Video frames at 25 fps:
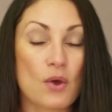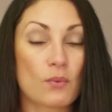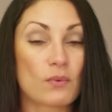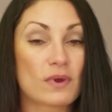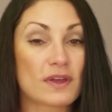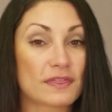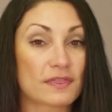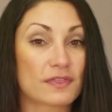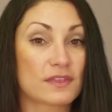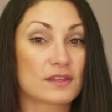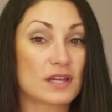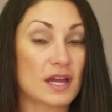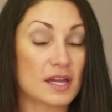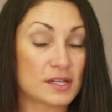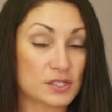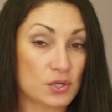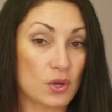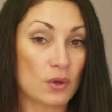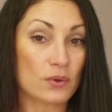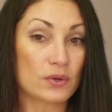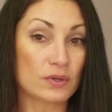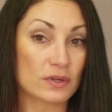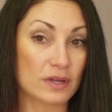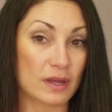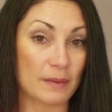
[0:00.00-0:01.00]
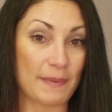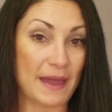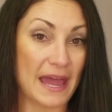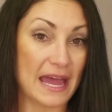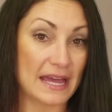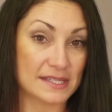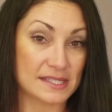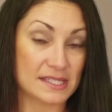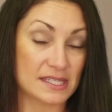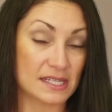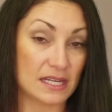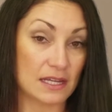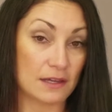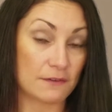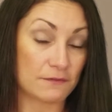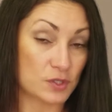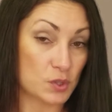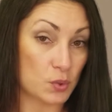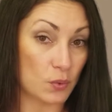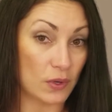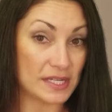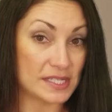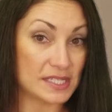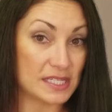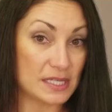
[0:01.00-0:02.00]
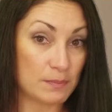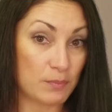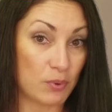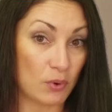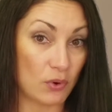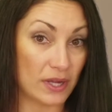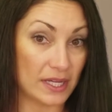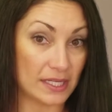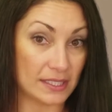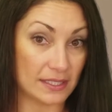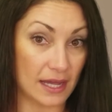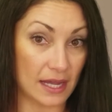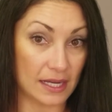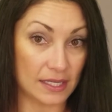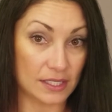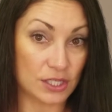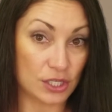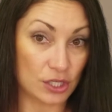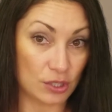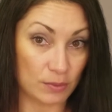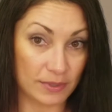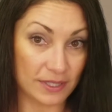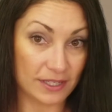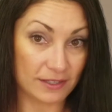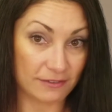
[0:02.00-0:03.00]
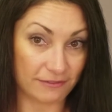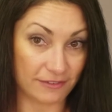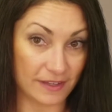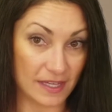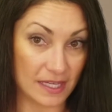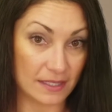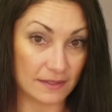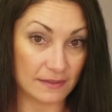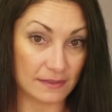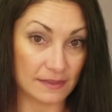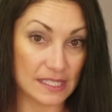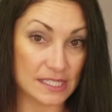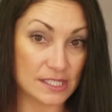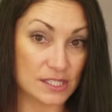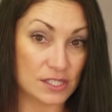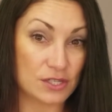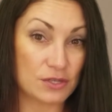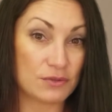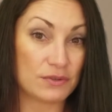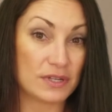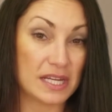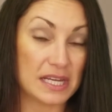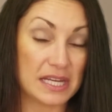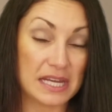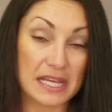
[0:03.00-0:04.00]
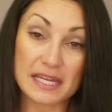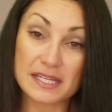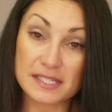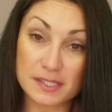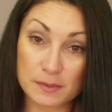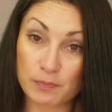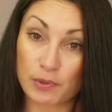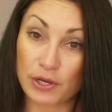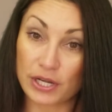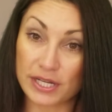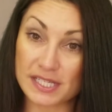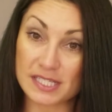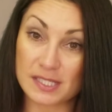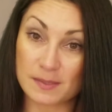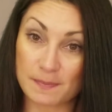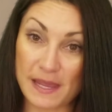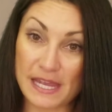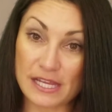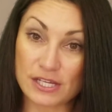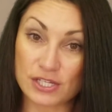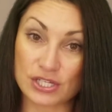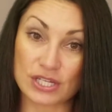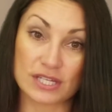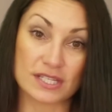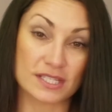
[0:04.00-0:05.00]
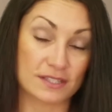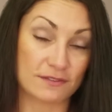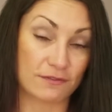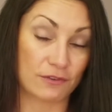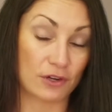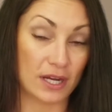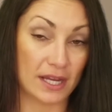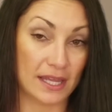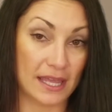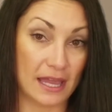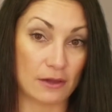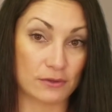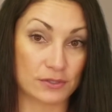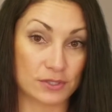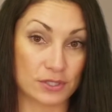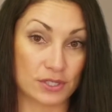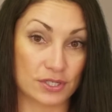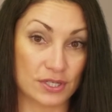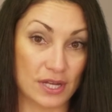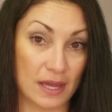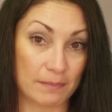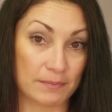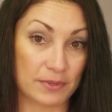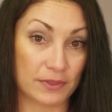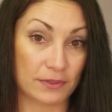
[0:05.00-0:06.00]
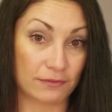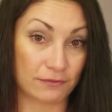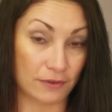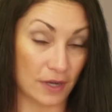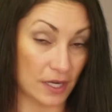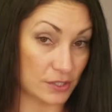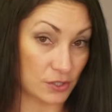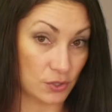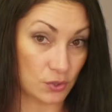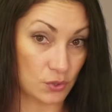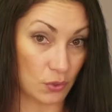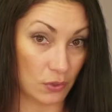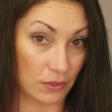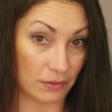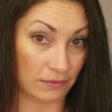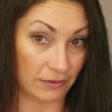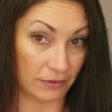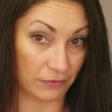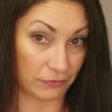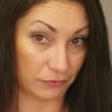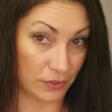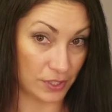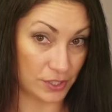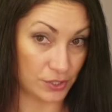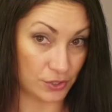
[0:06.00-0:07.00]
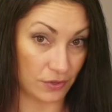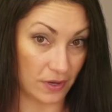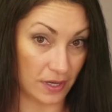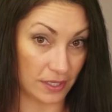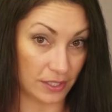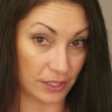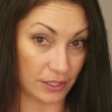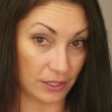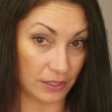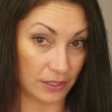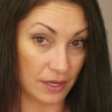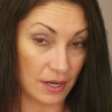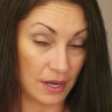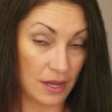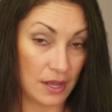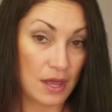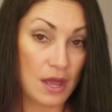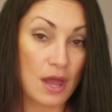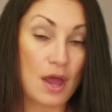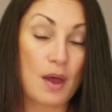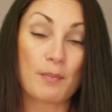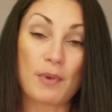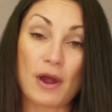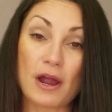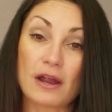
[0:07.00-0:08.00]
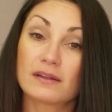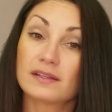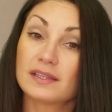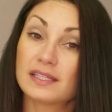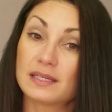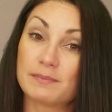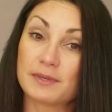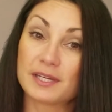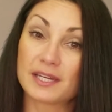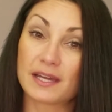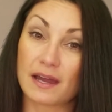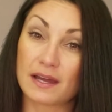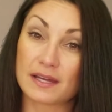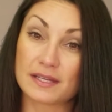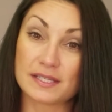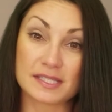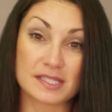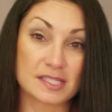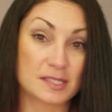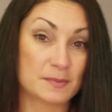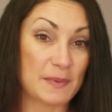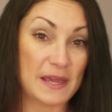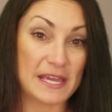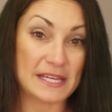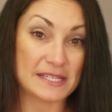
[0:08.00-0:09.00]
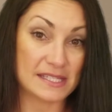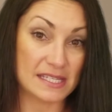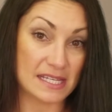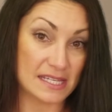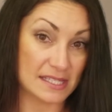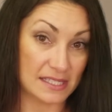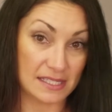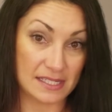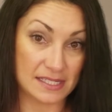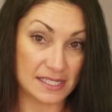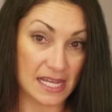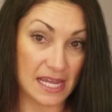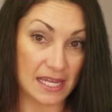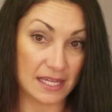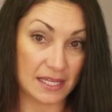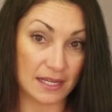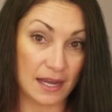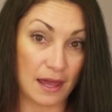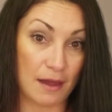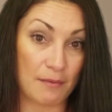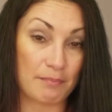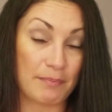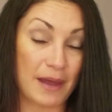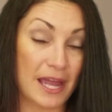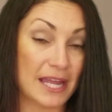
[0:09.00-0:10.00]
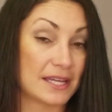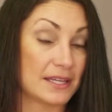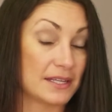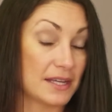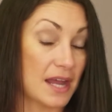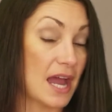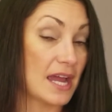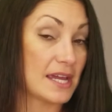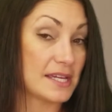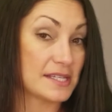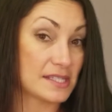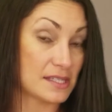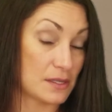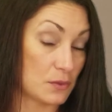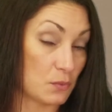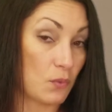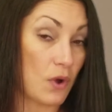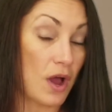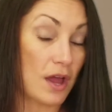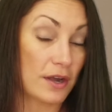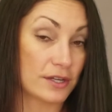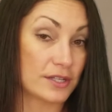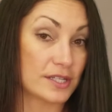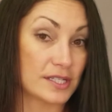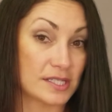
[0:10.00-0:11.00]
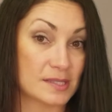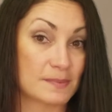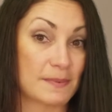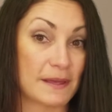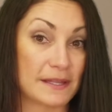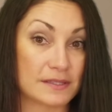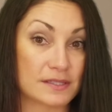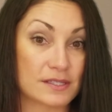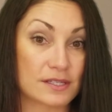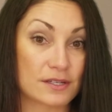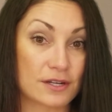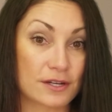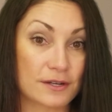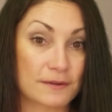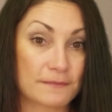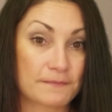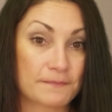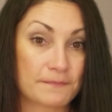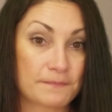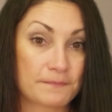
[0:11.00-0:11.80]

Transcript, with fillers: With a total capacity of 20.9 cubic feet, this unit is pretty spacious for a counter-depth French door refrigerator, partly because space isn't taken up by an ice and water dispenser.